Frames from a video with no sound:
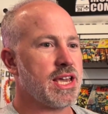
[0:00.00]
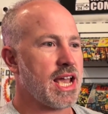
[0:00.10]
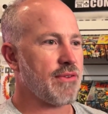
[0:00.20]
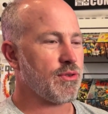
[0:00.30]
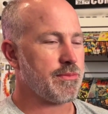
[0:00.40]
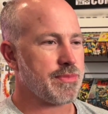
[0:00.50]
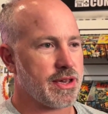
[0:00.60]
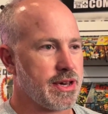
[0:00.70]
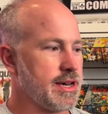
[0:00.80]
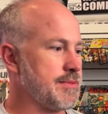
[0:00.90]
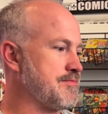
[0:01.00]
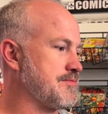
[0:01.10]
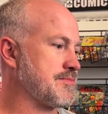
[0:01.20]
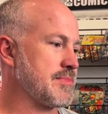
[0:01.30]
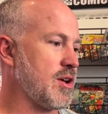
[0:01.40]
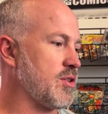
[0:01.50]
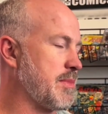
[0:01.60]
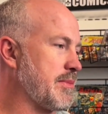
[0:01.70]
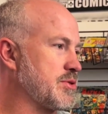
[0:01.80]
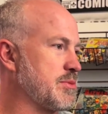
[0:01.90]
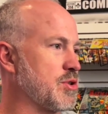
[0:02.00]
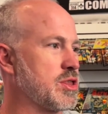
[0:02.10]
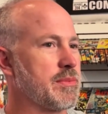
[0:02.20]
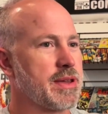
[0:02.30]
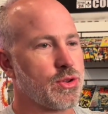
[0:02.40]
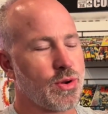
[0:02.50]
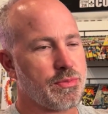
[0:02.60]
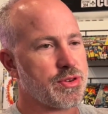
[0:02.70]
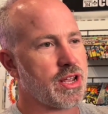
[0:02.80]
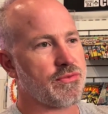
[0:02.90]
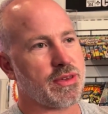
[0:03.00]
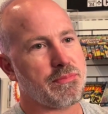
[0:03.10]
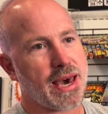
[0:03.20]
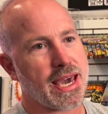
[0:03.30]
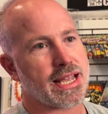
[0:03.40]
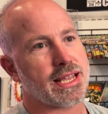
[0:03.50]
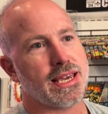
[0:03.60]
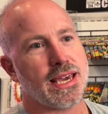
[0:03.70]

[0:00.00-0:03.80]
Everyone, um, all the members of the book club get 20% off when they buy it.